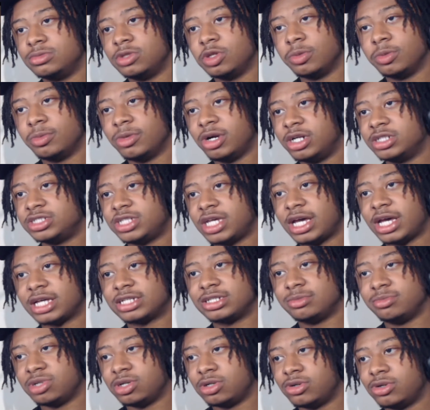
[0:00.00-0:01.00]
Lamar
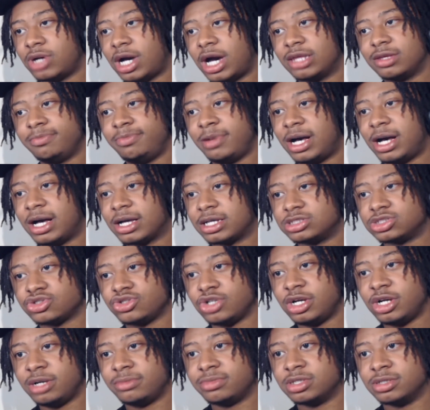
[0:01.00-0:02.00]
Jackson, bro. Out of pocket,
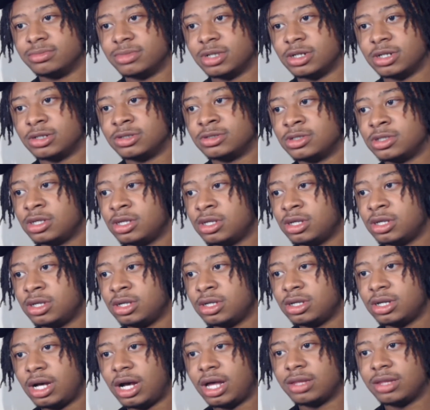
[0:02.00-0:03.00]
scrambling, bro
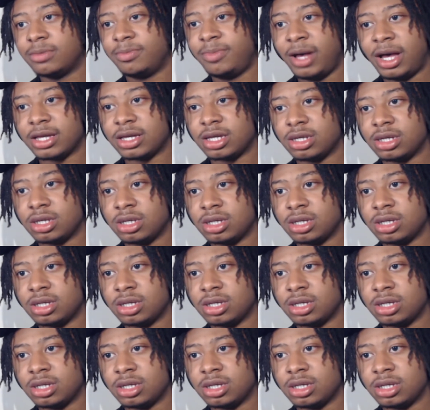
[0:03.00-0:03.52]
out of pocket.